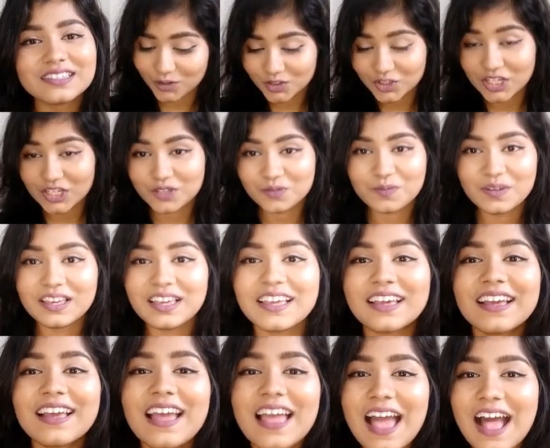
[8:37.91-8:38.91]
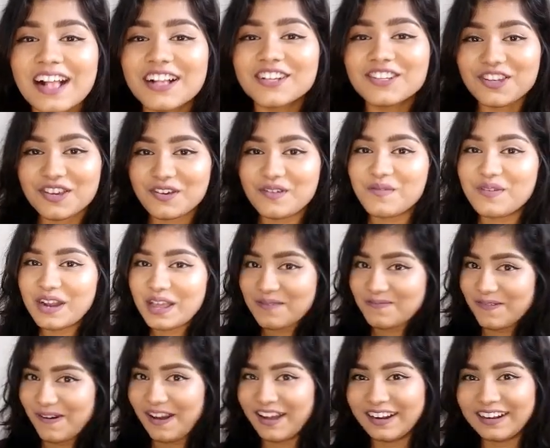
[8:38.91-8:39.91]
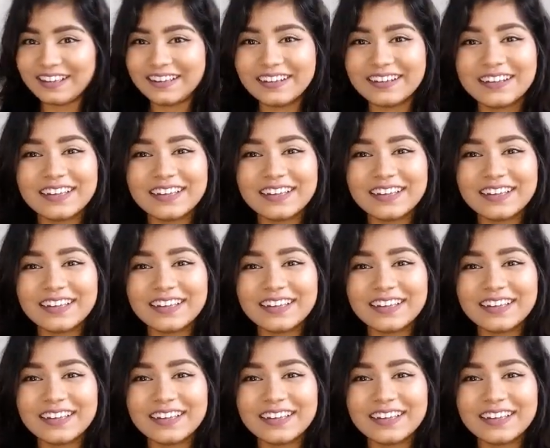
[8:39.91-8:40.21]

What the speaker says: Don't judge me. I'll show you what I bought.